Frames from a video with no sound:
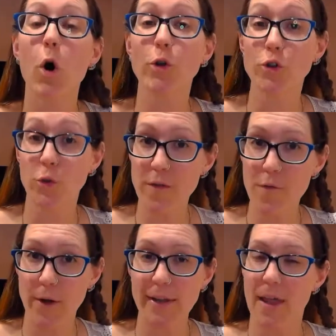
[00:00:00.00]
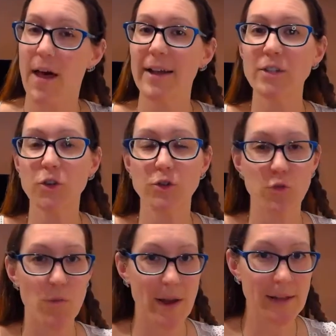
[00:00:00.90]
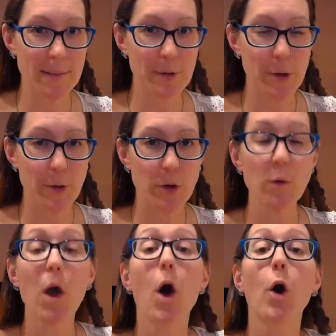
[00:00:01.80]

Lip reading: on your front line, so directly below you,